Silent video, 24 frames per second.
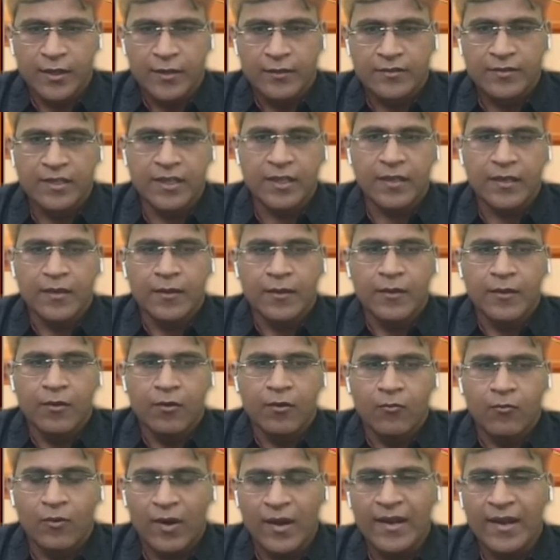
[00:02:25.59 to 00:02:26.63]
See,
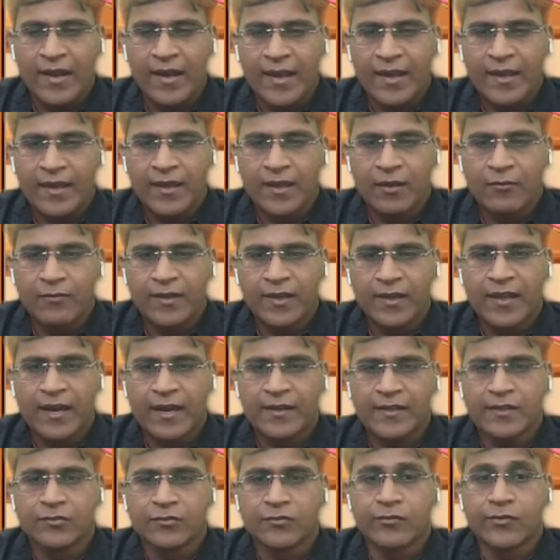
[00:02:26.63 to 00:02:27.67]
one angle we
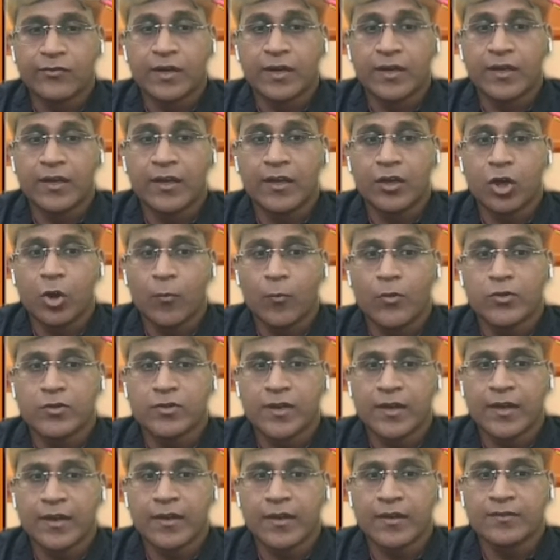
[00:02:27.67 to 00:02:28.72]
get is vertically
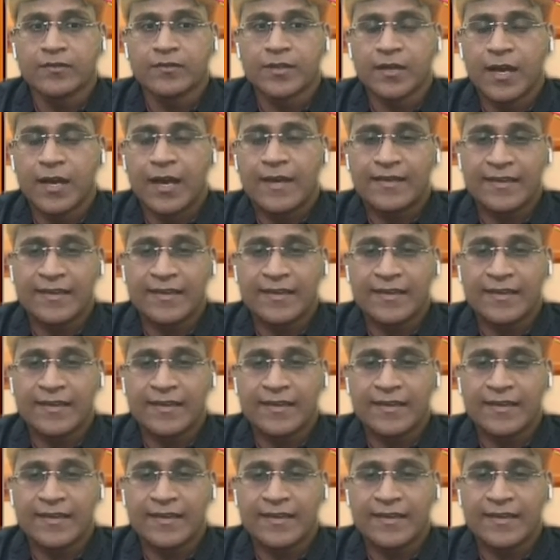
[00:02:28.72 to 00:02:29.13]
opposite angles.